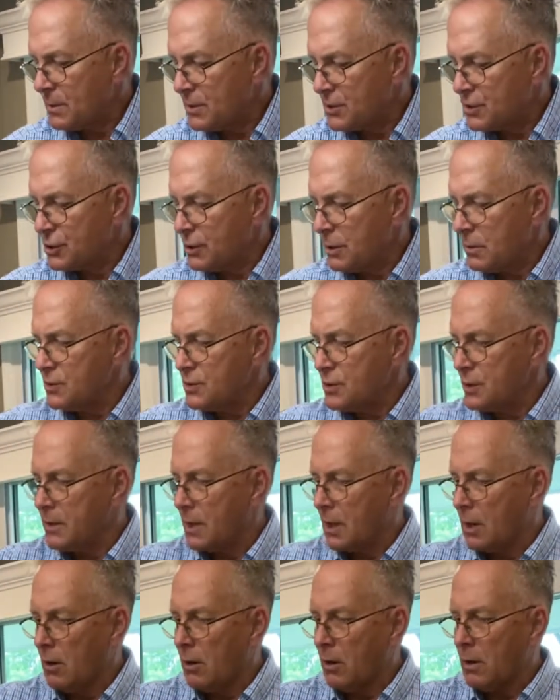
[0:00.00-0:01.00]
I showed you the
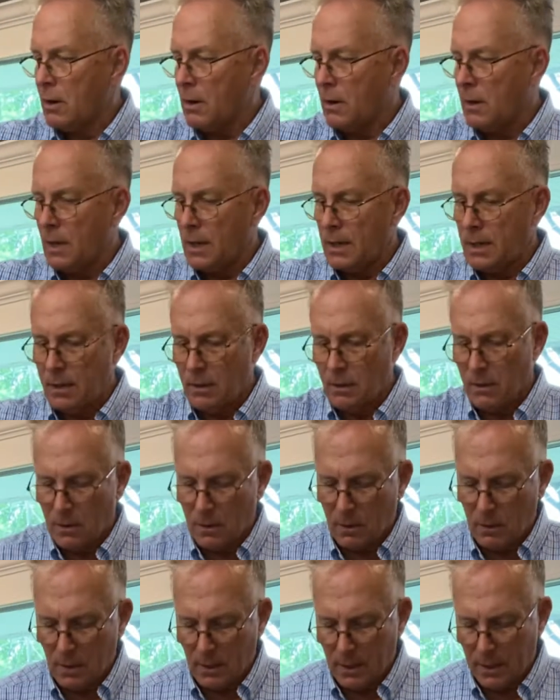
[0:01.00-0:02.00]
garland
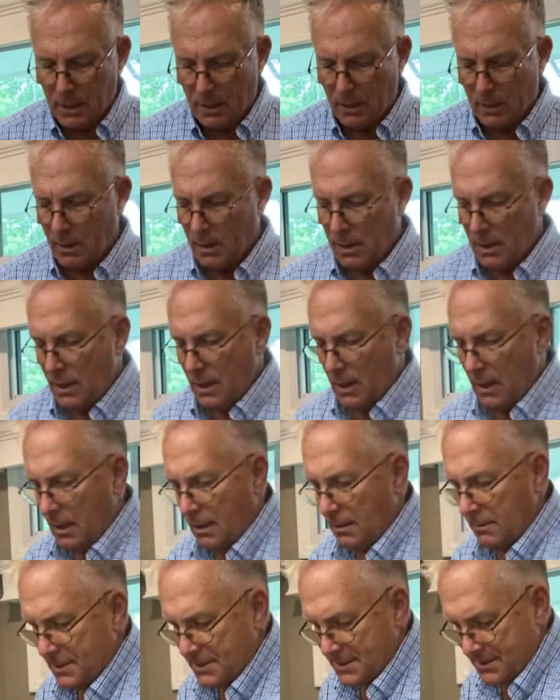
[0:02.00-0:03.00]
earlier.
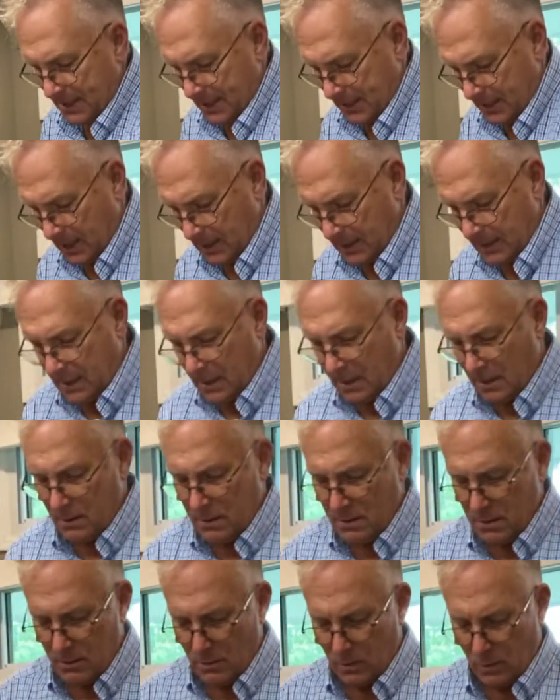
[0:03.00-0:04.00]
Set that down
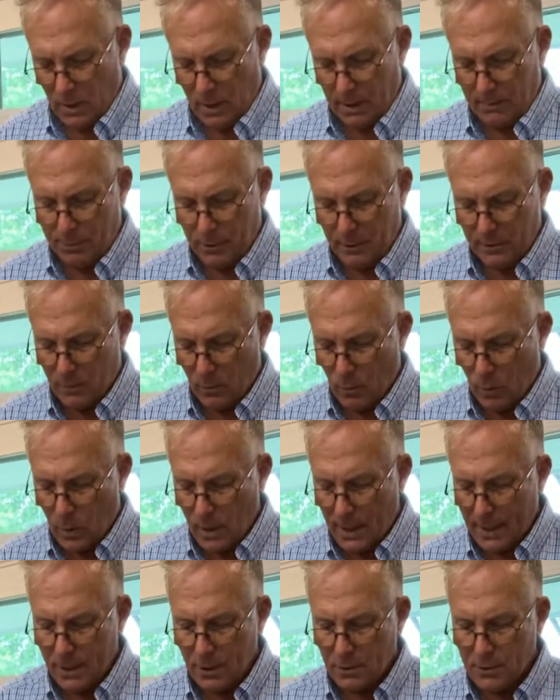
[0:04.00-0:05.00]
where I put the
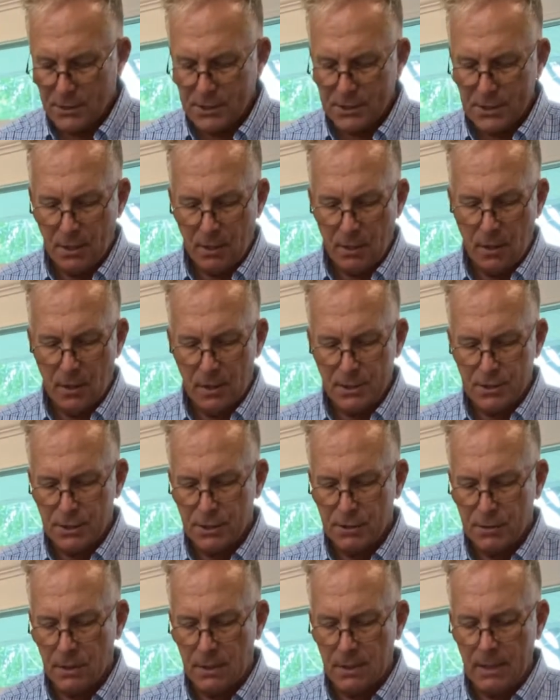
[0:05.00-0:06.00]
wires
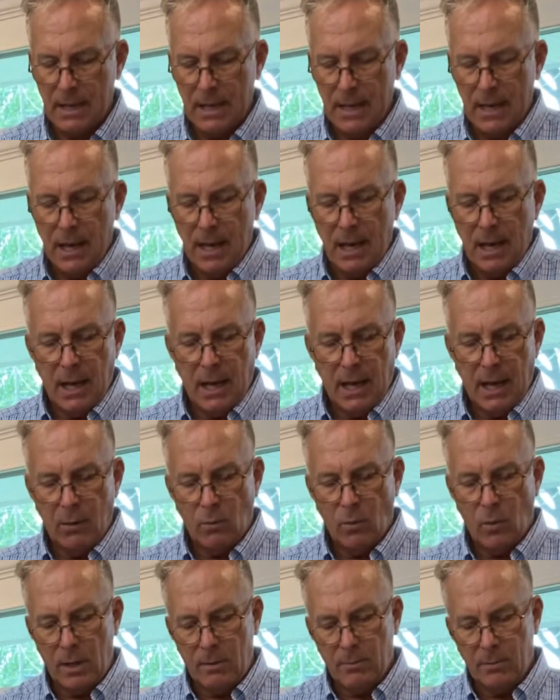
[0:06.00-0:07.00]
onto it. And
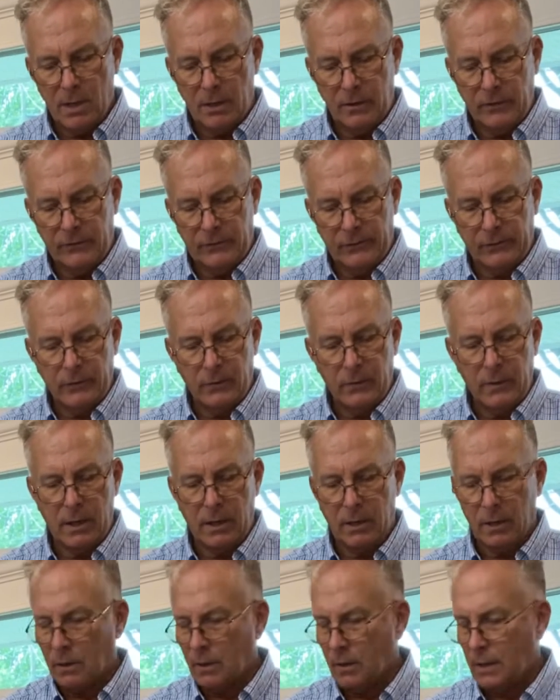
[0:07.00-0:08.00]
what I'm going to do
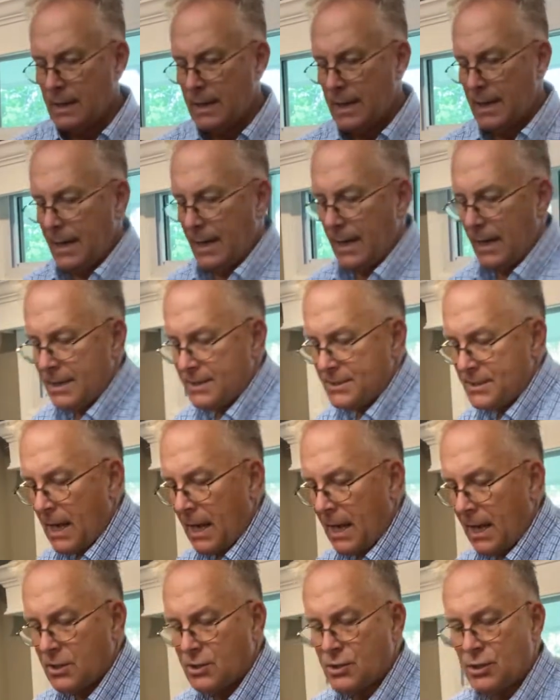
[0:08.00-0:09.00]
here is
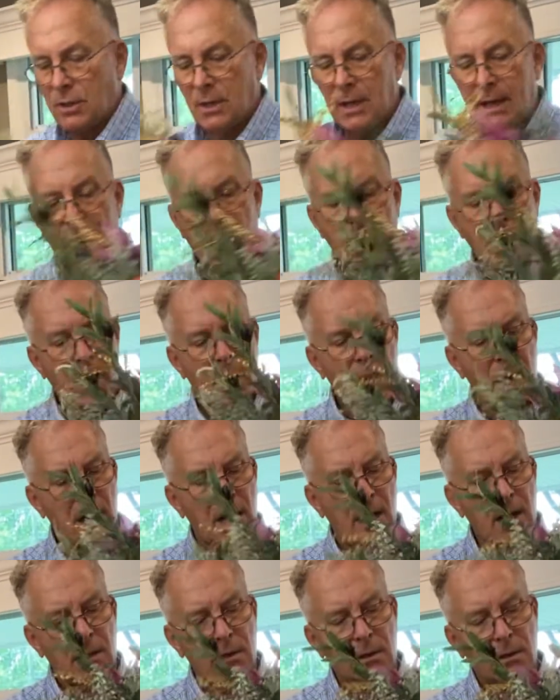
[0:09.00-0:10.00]
actually
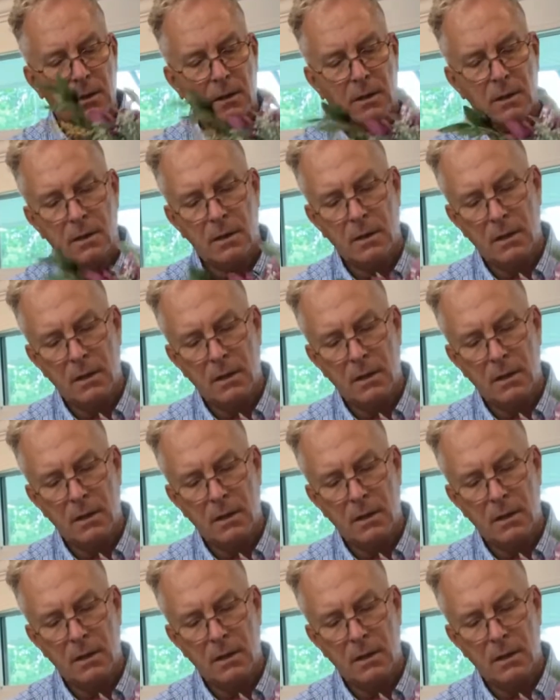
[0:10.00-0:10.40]
collar